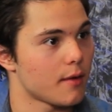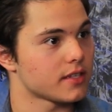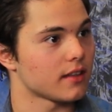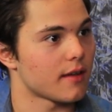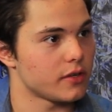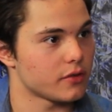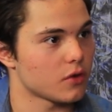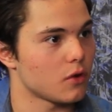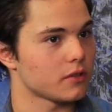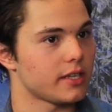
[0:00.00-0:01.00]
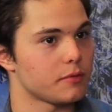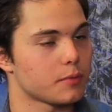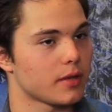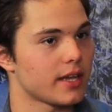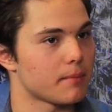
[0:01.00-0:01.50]
I was 11 years old, and he was
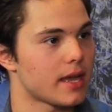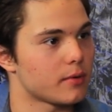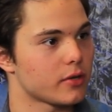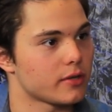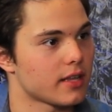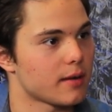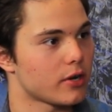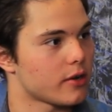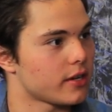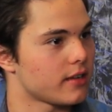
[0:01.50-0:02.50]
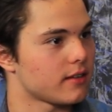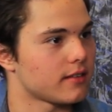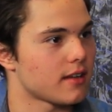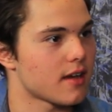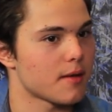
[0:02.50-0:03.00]
playing Mayberry the librarian.